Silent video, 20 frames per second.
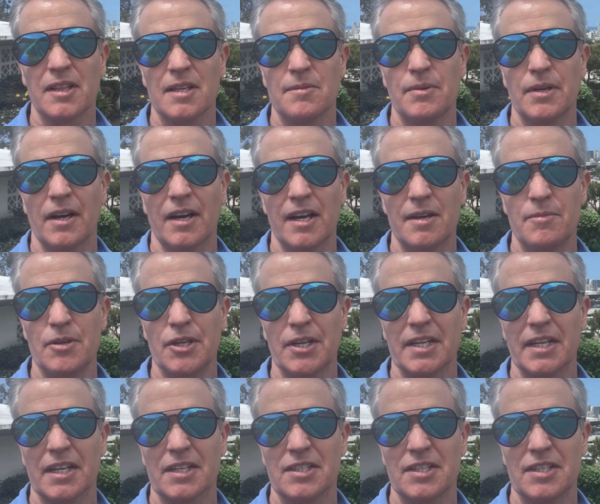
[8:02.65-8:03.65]
behind me, you
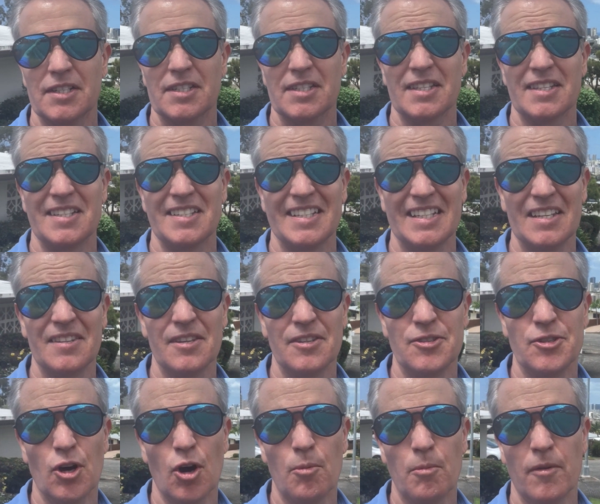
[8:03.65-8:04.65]
could actually see the
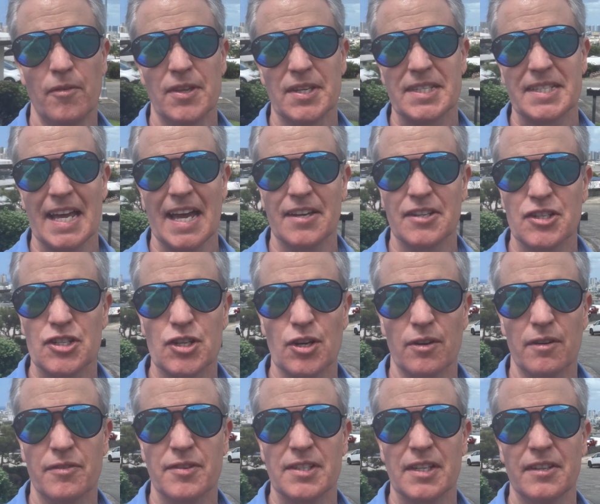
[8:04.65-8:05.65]
dome of the Stan
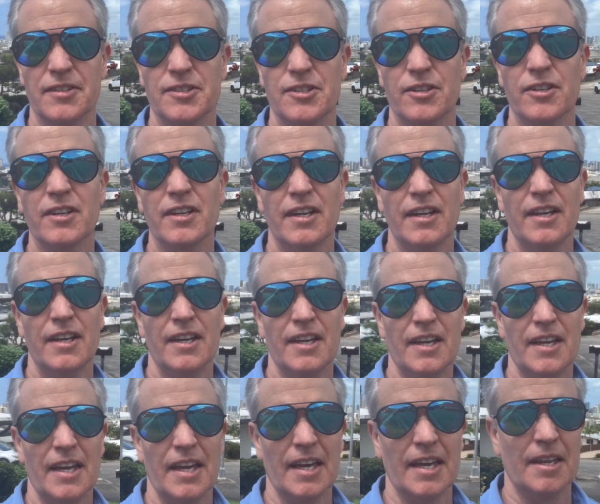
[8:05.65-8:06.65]
Sheriff Center
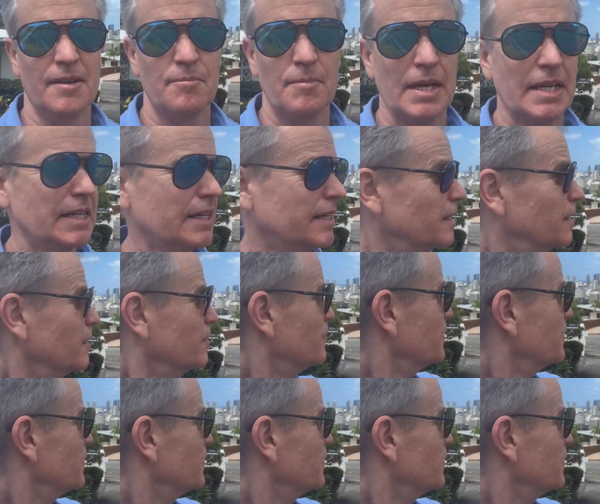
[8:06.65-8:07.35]
and many of